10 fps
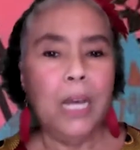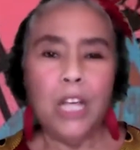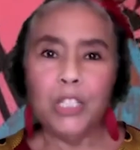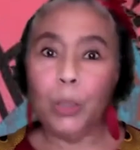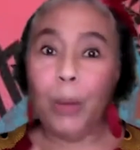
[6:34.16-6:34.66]

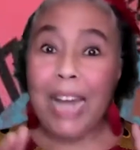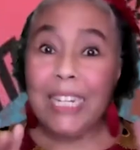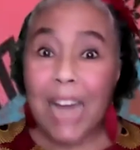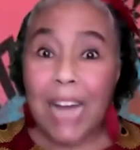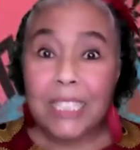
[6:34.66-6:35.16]
So
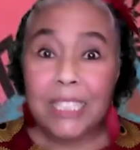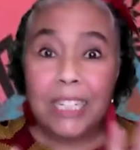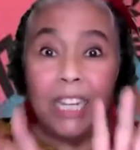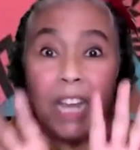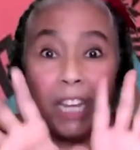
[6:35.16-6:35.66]

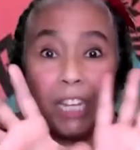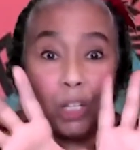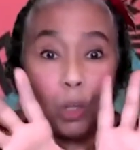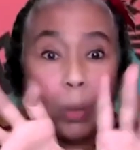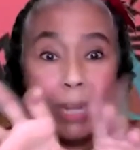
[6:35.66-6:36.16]
Anansi,
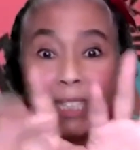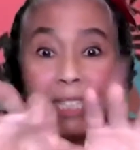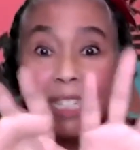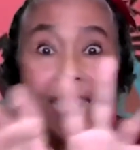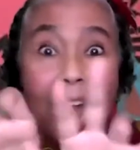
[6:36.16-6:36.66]
he quickly
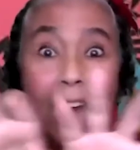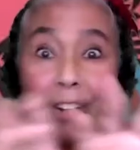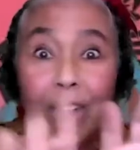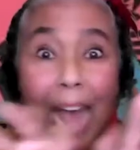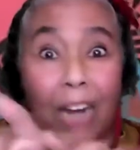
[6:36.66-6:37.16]

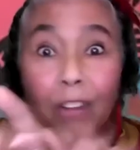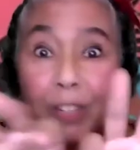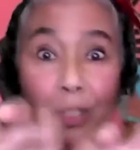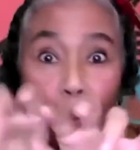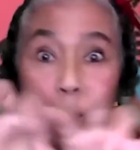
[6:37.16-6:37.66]
scattered out of
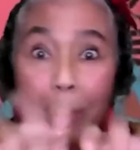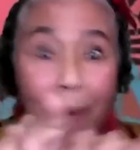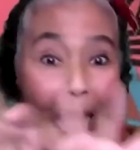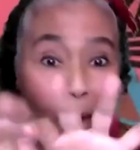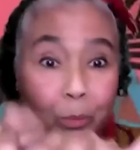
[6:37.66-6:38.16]
his web
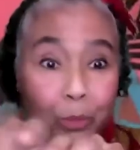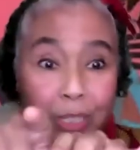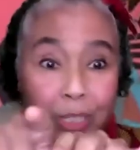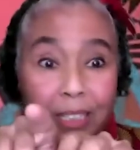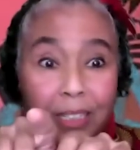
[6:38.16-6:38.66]

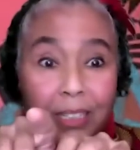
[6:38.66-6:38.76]
house.